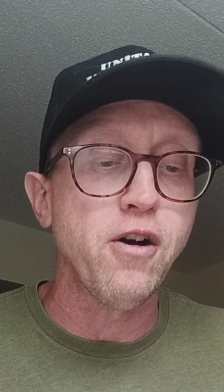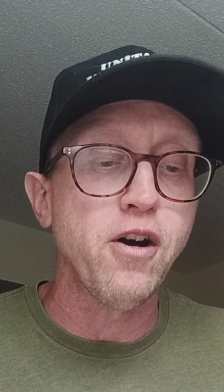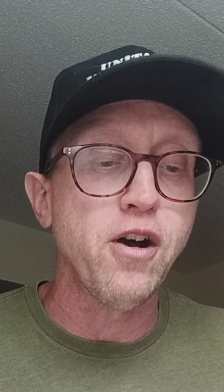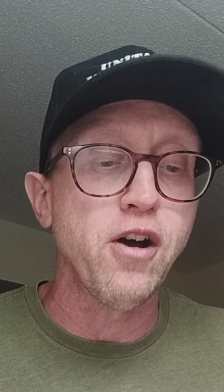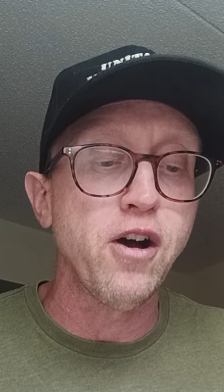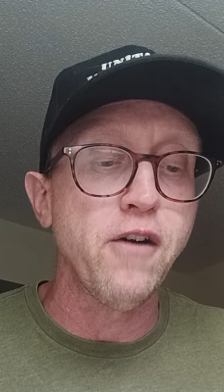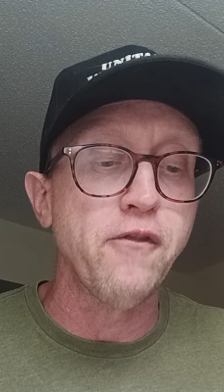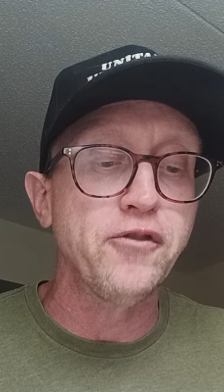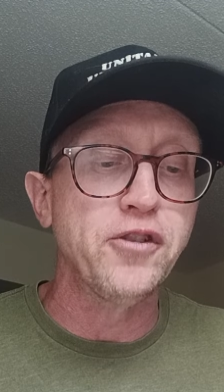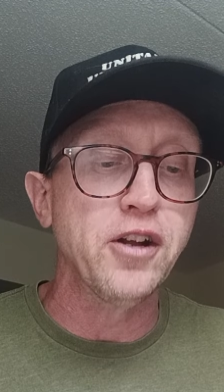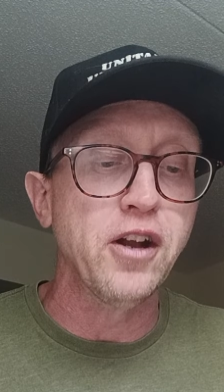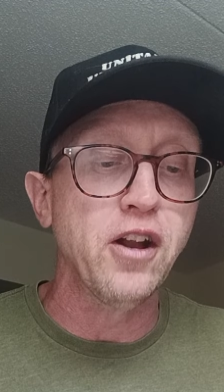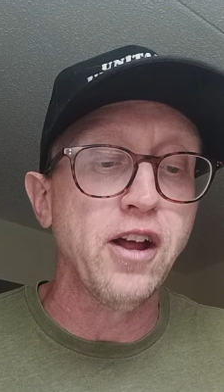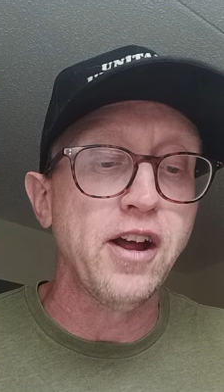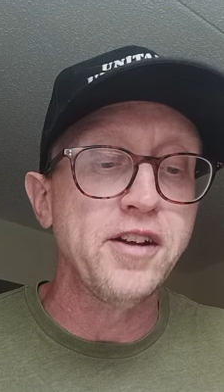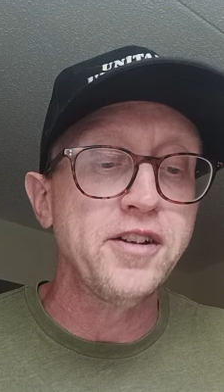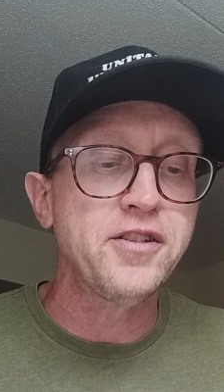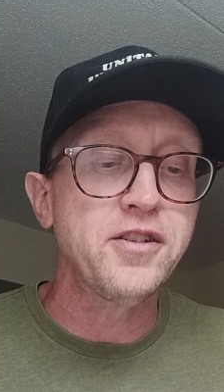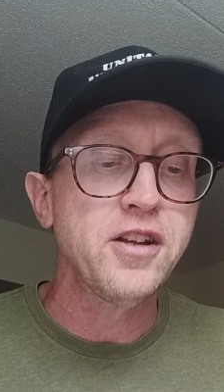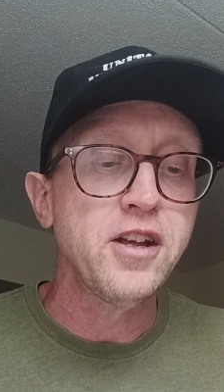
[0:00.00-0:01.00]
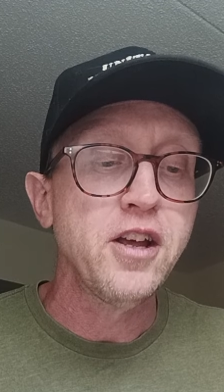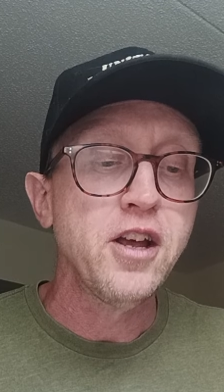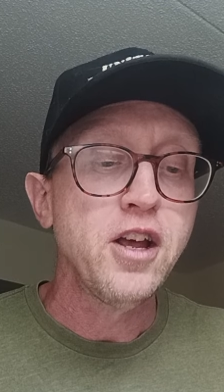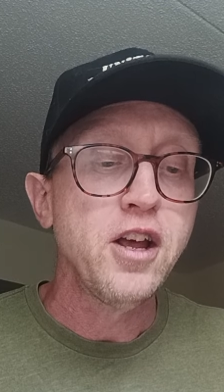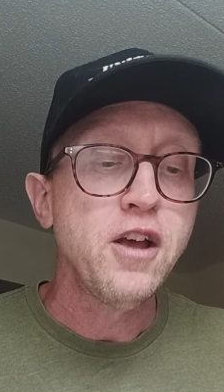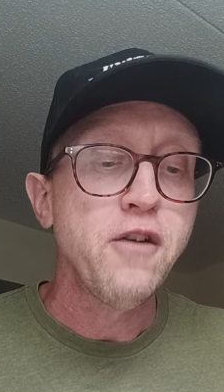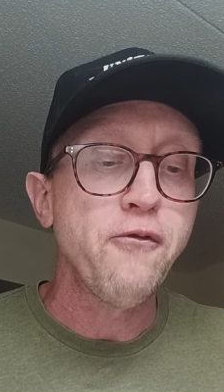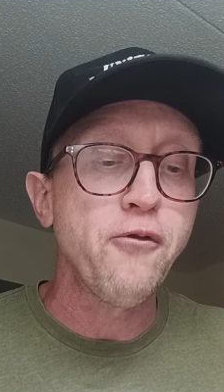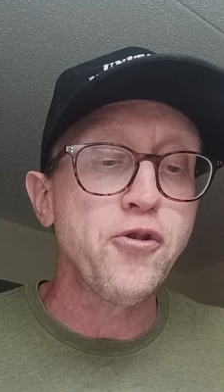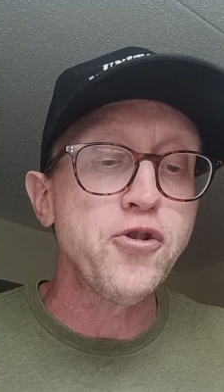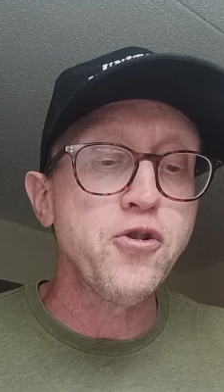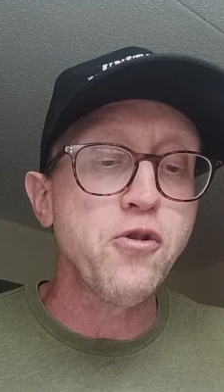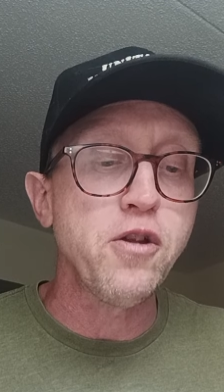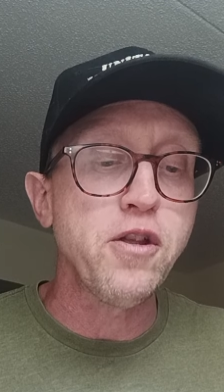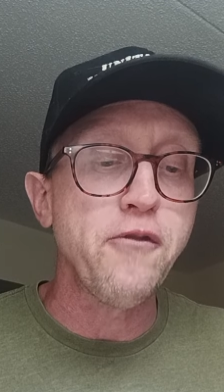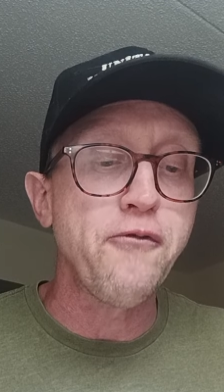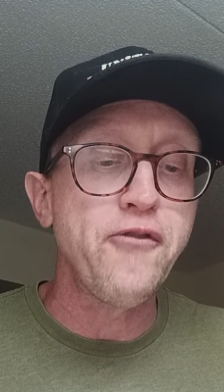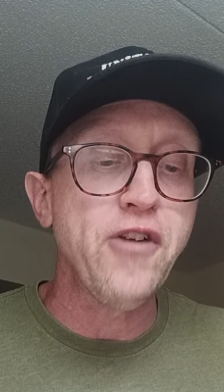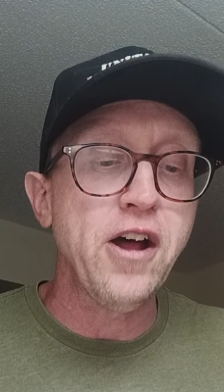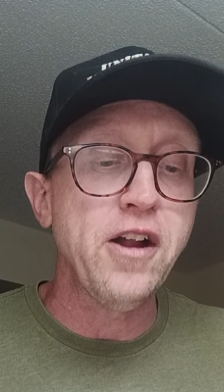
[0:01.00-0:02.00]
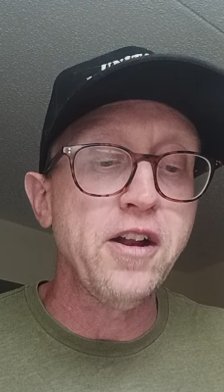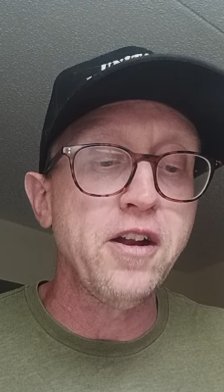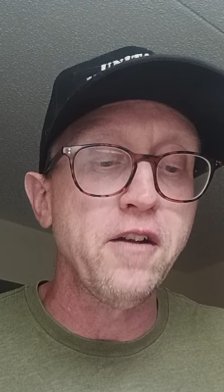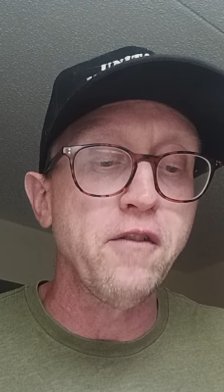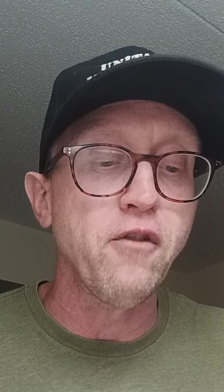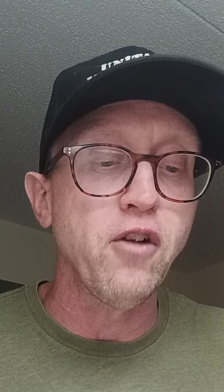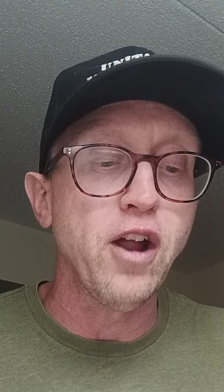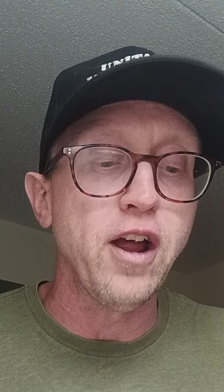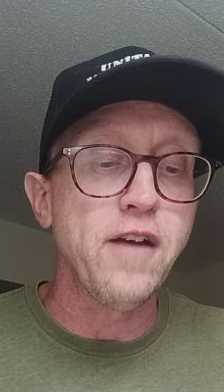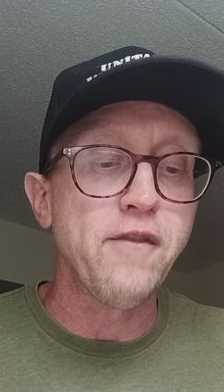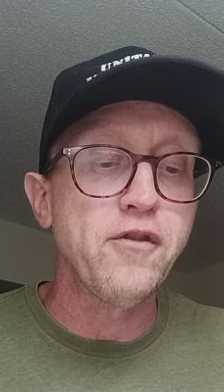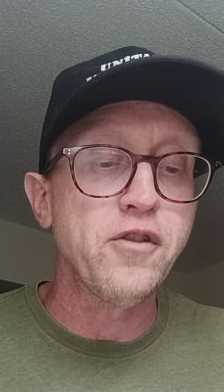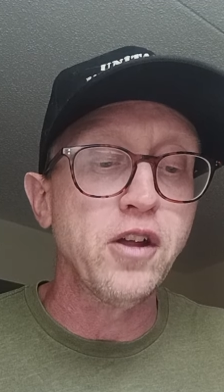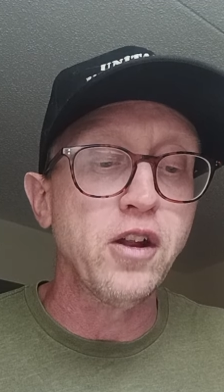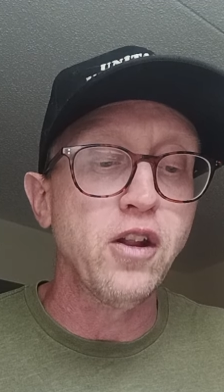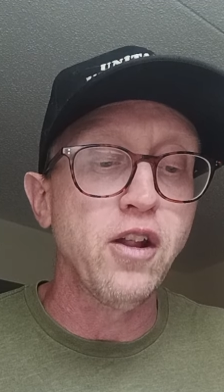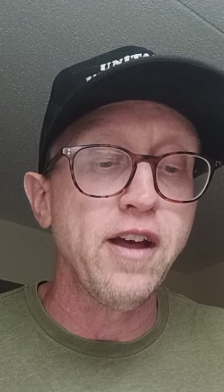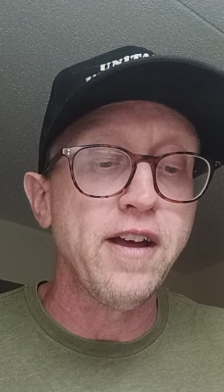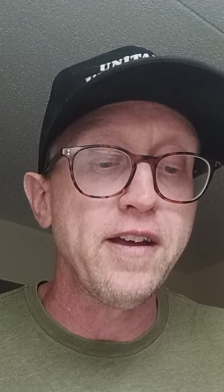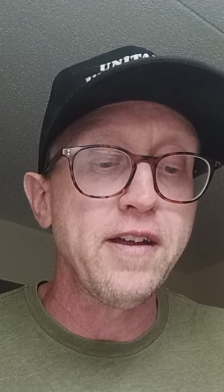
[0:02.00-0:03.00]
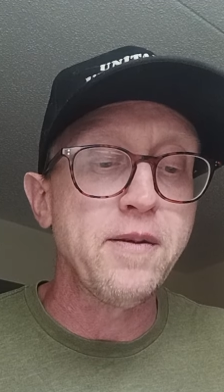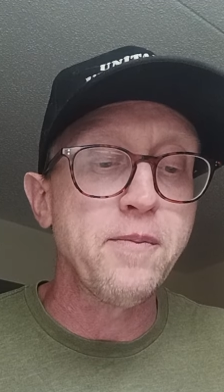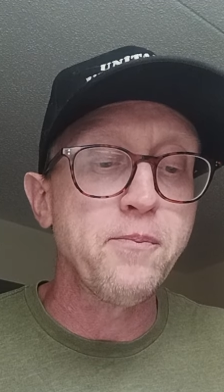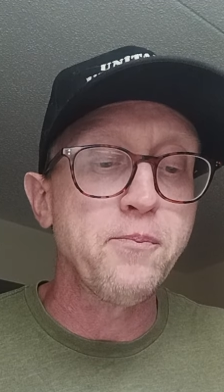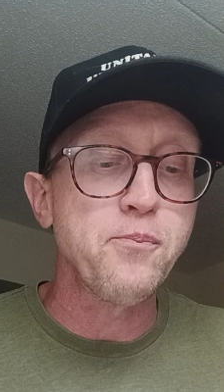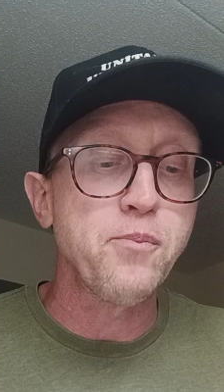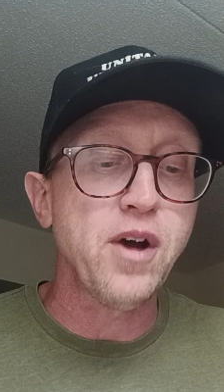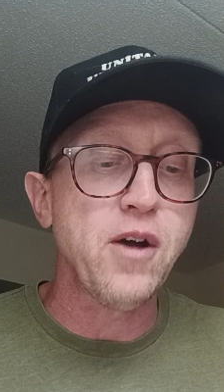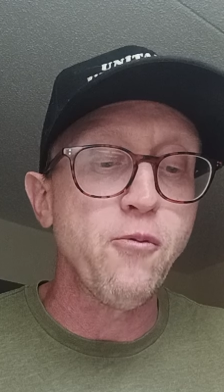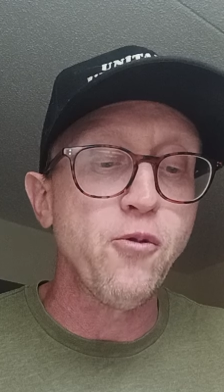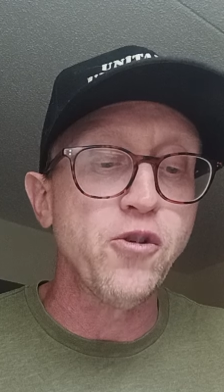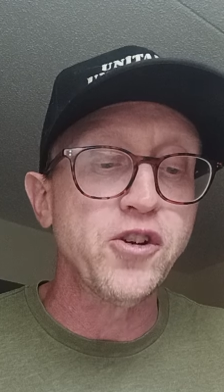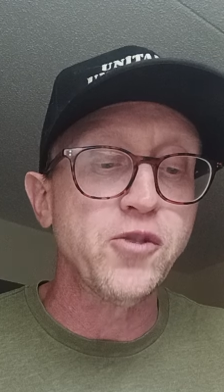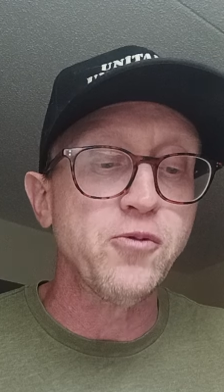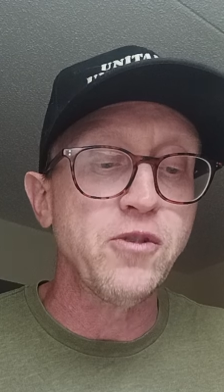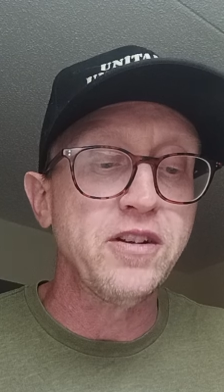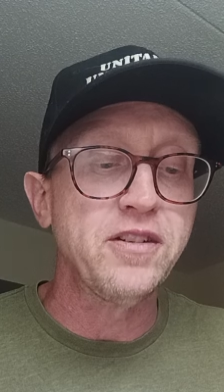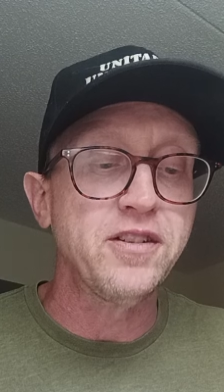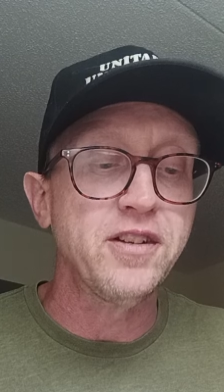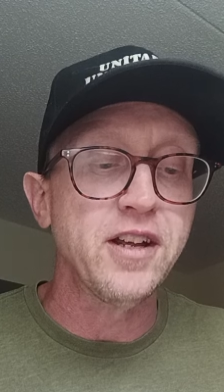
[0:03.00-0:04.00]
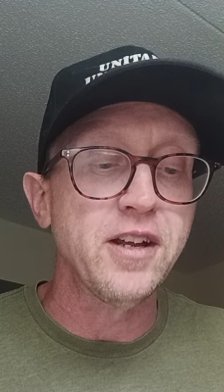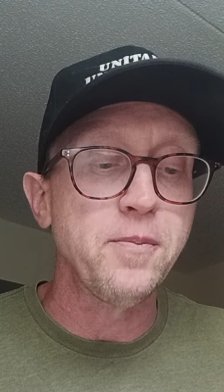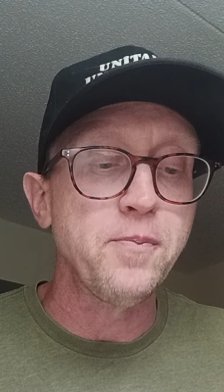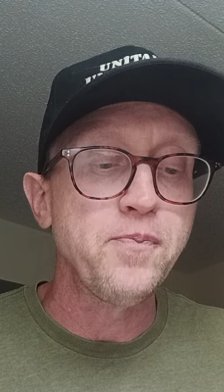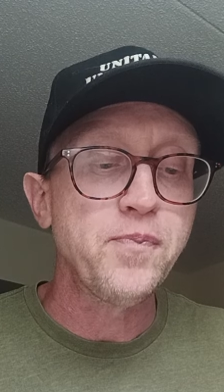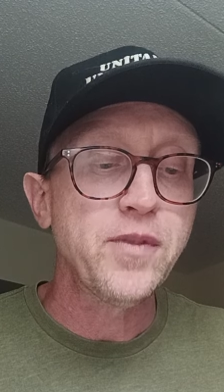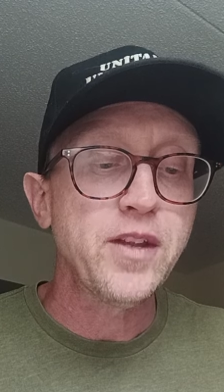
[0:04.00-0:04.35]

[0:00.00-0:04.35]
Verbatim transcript: of delights. For you are the fountain of life, the light by which we see.